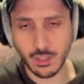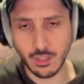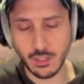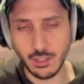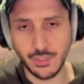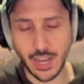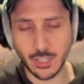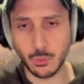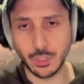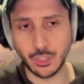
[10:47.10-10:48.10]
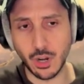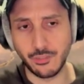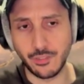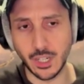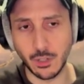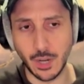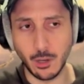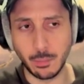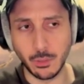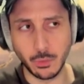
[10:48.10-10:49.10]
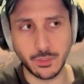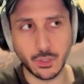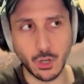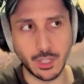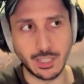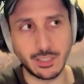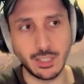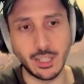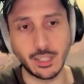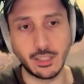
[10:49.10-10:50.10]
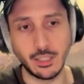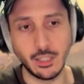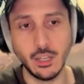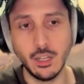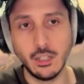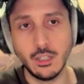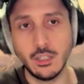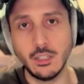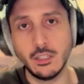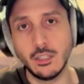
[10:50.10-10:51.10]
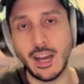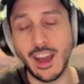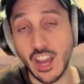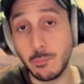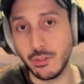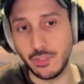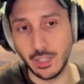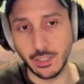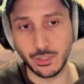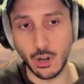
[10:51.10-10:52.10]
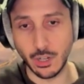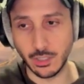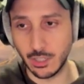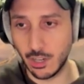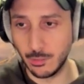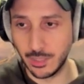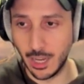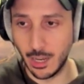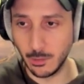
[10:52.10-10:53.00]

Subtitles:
that's what we're trying to figure out. But we've started to see that the hype of it is starting to calm down.